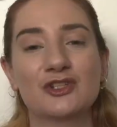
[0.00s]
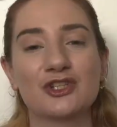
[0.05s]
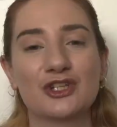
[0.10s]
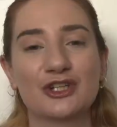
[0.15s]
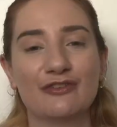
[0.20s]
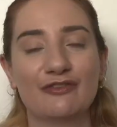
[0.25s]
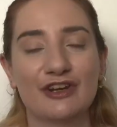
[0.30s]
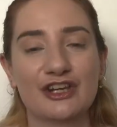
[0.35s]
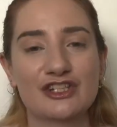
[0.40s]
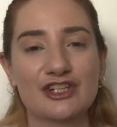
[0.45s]
going
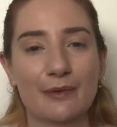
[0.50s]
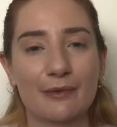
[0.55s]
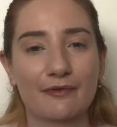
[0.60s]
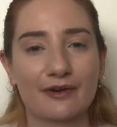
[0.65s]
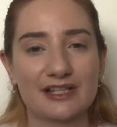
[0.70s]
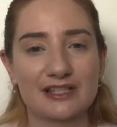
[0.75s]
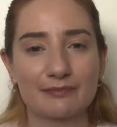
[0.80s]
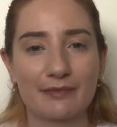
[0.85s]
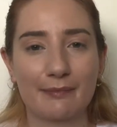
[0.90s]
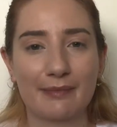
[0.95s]
to finish up the
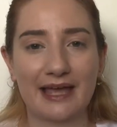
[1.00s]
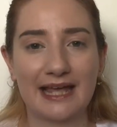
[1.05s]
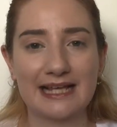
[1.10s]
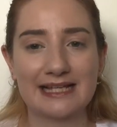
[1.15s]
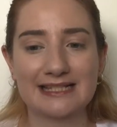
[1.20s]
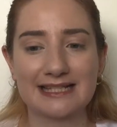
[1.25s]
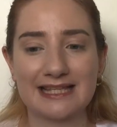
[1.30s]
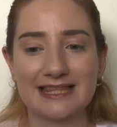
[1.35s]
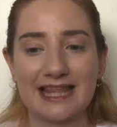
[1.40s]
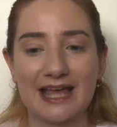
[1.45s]
rest of my
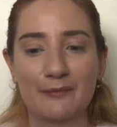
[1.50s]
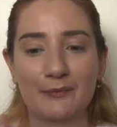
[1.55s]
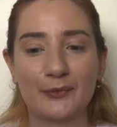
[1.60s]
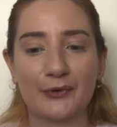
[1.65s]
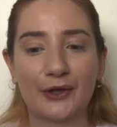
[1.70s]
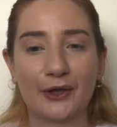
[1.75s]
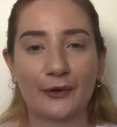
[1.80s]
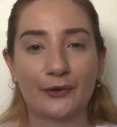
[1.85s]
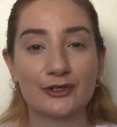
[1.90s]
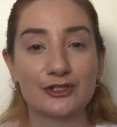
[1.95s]
base and then we'll
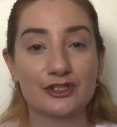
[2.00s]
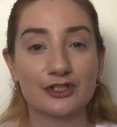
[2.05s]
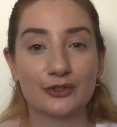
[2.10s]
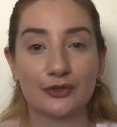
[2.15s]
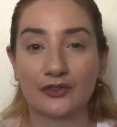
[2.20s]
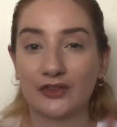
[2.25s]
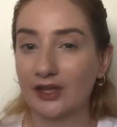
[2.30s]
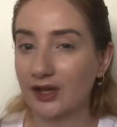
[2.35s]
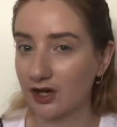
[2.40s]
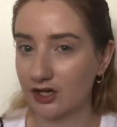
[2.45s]
get on to doing
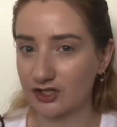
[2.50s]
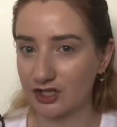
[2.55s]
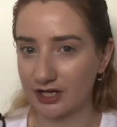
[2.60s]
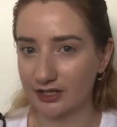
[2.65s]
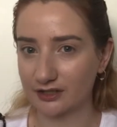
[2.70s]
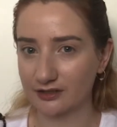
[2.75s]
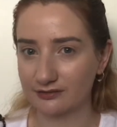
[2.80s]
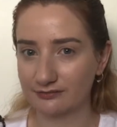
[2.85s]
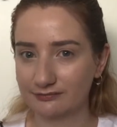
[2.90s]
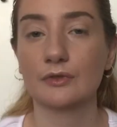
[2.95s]
the
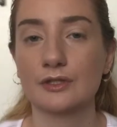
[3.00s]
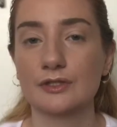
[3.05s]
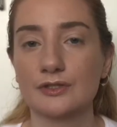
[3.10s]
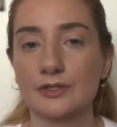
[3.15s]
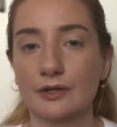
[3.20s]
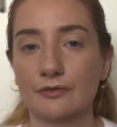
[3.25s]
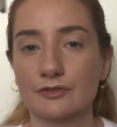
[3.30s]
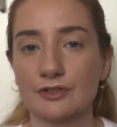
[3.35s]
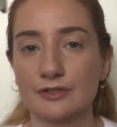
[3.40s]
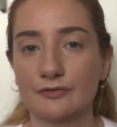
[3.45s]
eyeshadow. So
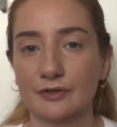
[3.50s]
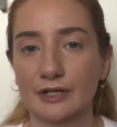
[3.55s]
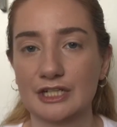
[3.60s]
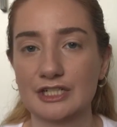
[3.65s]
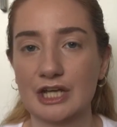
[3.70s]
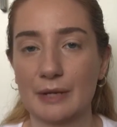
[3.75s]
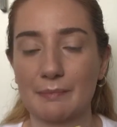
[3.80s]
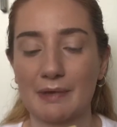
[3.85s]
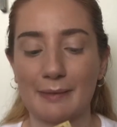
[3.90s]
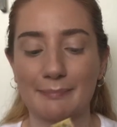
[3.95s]
I've just finished
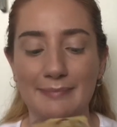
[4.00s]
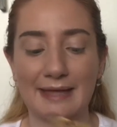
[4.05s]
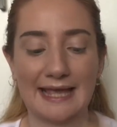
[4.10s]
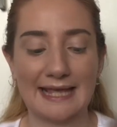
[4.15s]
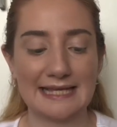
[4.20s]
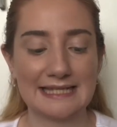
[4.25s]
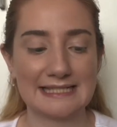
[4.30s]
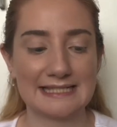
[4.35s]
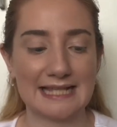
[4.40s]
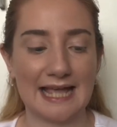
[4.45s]
up my
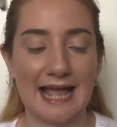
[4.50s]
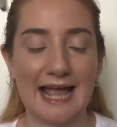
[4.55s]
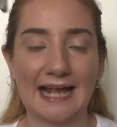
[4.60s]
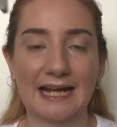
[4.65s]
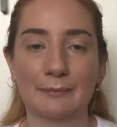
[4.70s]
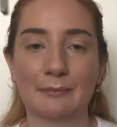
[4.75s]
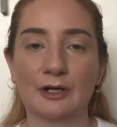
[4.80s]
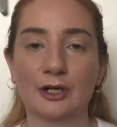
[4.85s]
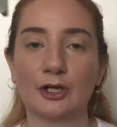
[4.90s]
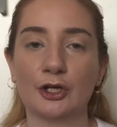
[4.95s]
base and
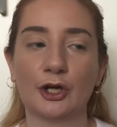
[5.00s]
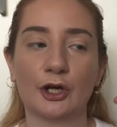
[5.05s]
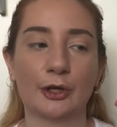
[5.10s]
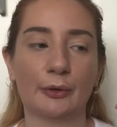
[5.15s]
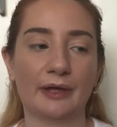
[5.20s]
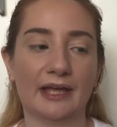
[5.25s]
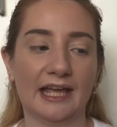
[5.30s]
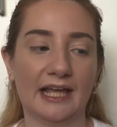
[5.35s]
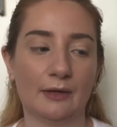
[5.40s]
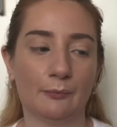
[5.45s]
I'm going to go
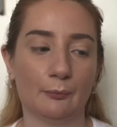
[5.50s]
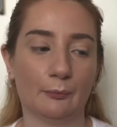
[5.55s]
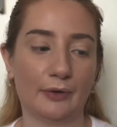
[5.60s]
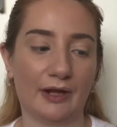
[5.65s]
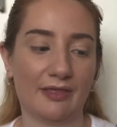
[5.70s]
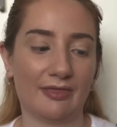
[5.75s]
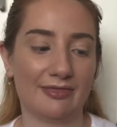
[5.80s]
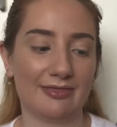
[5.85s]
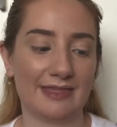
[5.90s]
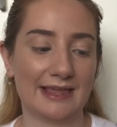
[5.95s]
in
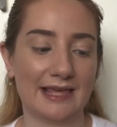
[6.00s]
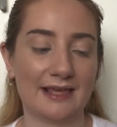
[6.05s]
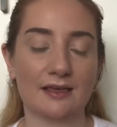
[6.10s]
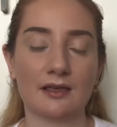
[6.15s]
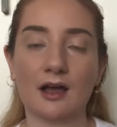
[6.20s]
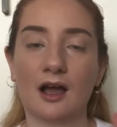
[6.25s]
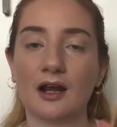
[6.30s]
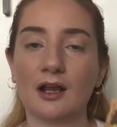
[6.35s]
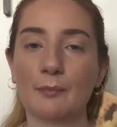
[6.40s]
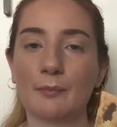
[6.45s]
with the
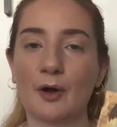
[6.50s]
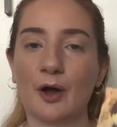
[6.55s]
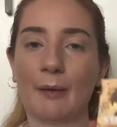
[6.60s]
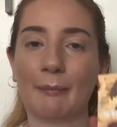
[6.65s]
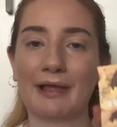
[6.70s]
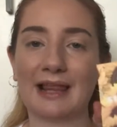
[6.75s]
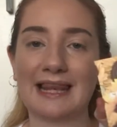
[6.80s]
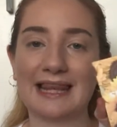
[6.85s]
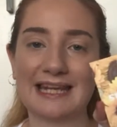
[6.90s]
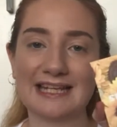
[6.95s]

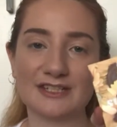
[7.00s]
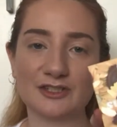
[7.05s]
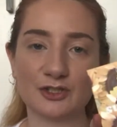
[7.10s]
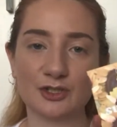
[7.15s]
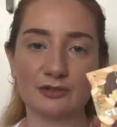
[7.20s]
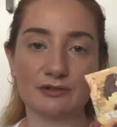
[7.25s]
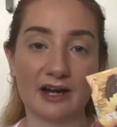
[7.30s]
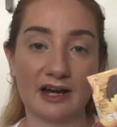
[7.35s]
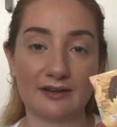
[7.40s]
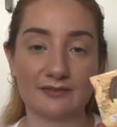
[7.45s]
Colourpop Lil
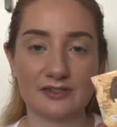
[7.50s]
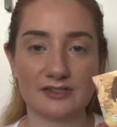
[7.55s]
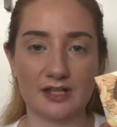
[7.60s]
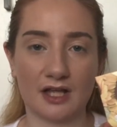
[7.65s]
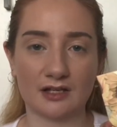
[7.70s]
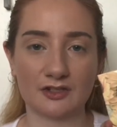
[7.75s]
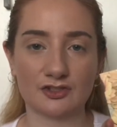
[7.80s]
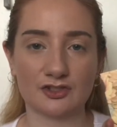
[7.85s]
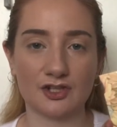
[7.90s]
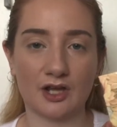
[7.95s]
Ray of
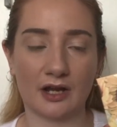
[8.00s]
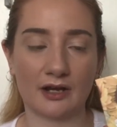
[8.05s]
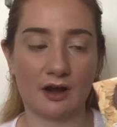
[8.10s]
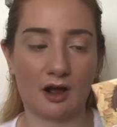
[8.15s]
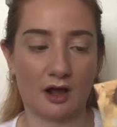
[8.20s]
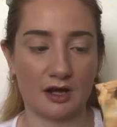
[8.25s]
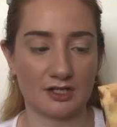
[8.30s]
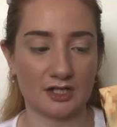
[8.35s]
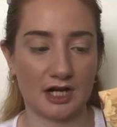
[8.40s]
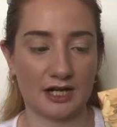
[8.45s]
Sunshine
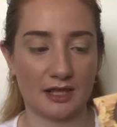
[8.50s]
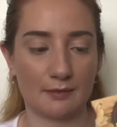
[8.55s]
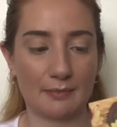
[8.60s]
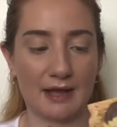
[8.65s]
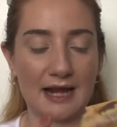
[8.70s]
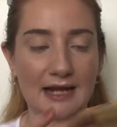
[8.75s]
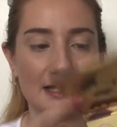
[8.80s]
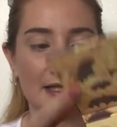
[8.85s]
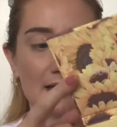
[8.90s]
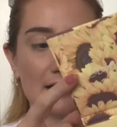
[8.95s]
eyeshadow
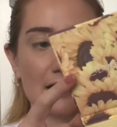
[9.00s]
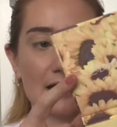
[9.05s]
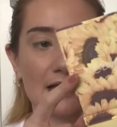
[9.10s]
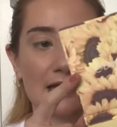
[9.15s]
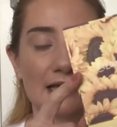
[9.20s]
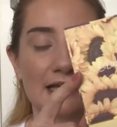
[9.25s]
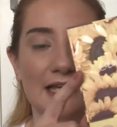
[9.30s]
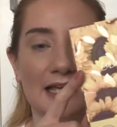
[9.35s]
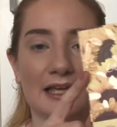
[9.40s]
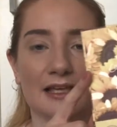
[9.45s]
palette.
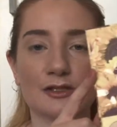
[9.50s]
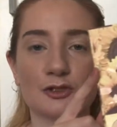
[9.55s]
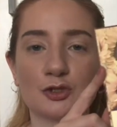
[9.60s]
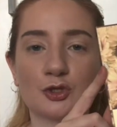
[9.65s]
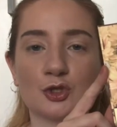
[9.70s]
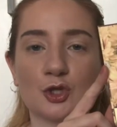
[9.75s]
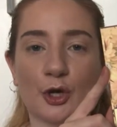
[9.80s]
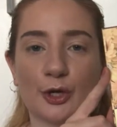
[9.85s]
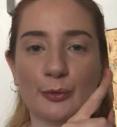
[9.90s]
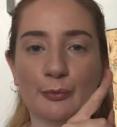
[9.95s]
It is
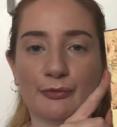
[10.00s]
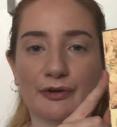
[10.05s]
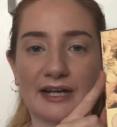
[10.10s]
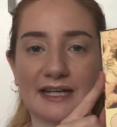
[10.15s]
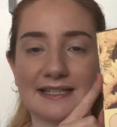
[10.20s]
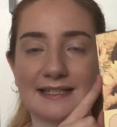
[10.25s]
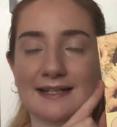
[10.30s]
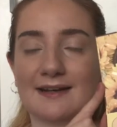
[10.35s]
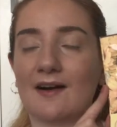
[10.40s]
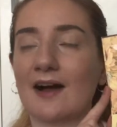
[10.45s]
so
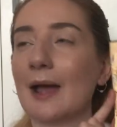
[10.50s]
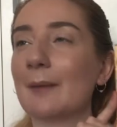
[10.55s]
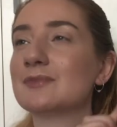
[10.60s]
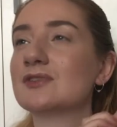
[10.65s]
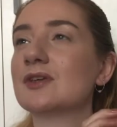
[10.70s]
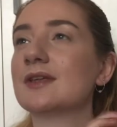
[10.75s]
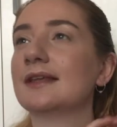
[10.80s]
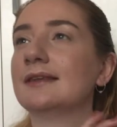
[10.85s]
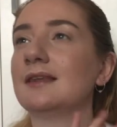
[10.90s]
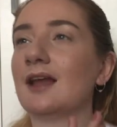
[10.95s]
pretty. I
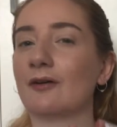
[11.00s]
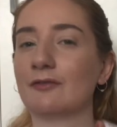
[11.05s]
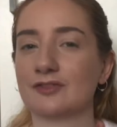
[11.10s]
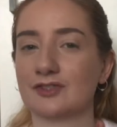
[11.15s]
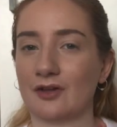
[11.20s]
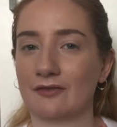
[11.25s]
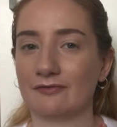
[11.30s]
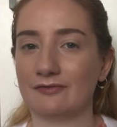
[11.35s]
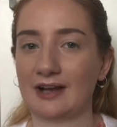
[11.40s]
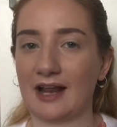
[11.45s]
absolutely love
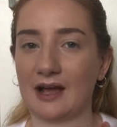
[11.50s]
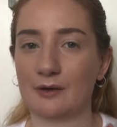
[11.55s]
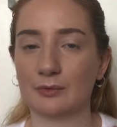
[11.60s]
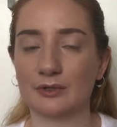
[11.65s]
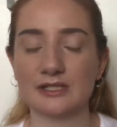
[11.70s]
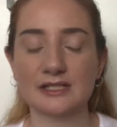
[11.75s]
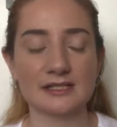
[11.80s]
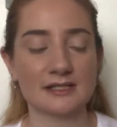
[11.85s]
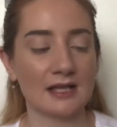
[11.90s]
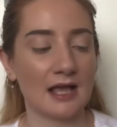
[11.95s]

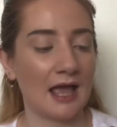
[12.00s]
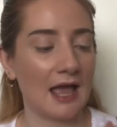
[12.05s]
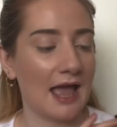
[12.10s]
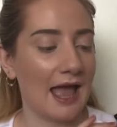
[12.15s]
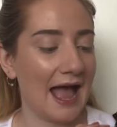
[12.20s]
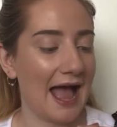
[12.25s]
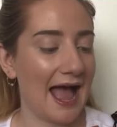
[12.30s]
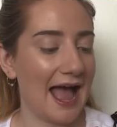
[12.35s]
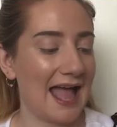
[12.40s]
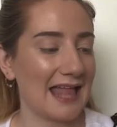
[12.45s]
sunflowers,
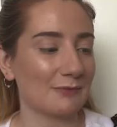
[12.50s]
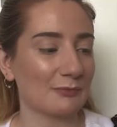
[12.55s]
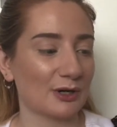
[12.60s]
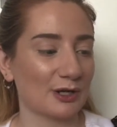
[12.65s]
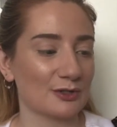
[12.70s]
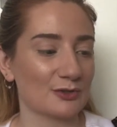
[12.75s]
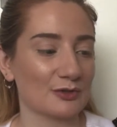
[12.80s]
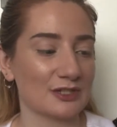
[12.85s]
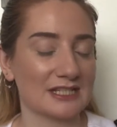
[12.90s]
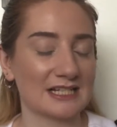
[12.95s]
and when I
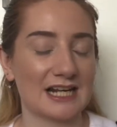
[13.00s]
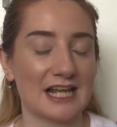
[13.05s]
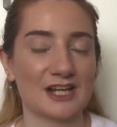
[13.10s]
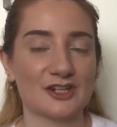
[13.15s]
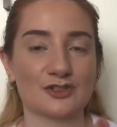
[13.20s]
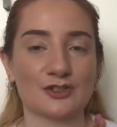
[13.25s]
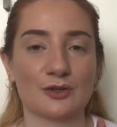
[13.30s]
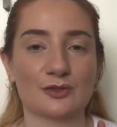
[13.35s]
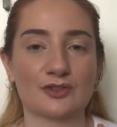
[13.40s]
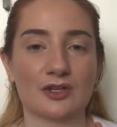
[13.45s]
saw this
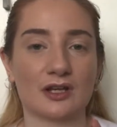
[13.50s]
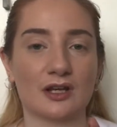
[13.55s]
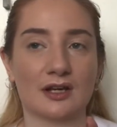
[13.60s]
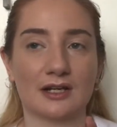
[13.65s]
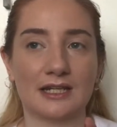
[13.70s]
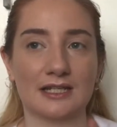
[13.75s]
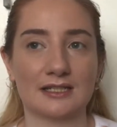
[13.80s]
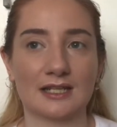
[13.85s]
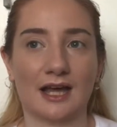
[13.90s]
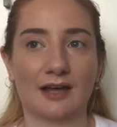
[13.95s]
collection I was like, I
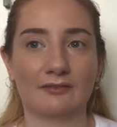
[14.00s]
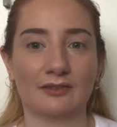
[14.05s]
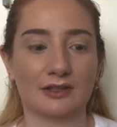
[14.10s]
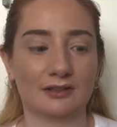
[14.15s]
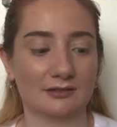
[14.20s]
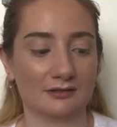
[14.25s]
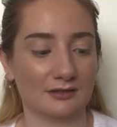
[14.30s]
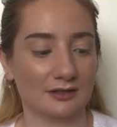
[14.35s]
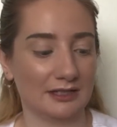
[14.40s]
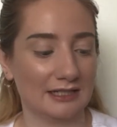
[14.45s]
need to have it.
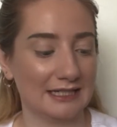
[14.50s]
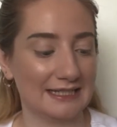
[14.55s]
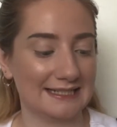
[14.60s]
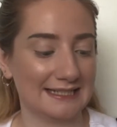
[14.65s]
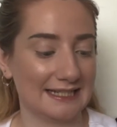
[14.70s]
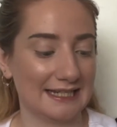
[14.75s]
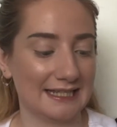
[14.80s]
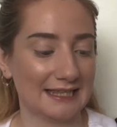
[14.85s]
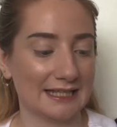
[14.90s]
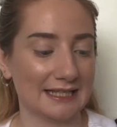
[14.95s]
I need to
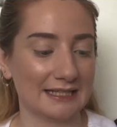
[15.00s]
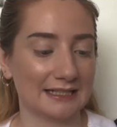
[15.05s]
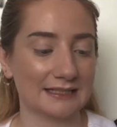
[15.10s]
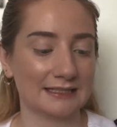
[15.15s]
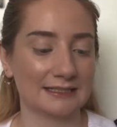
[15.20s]
get that.